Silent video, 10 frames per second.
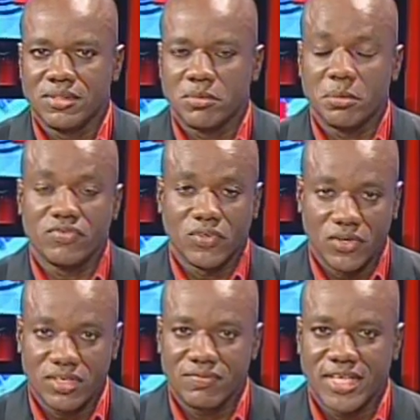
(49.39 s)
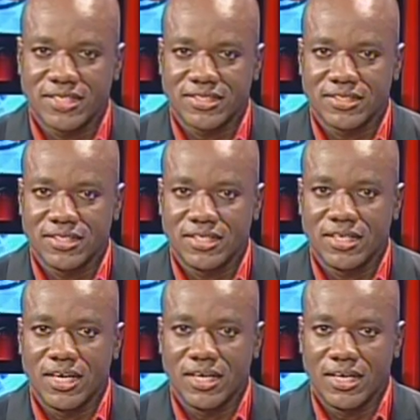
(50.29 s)
But before all of that,
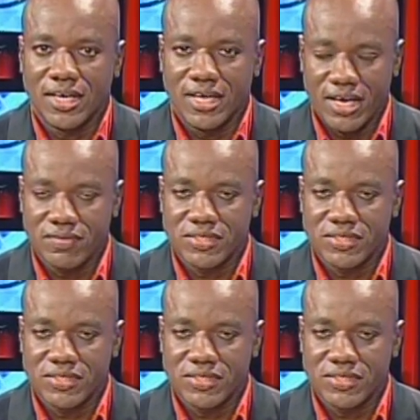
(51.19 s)
a Live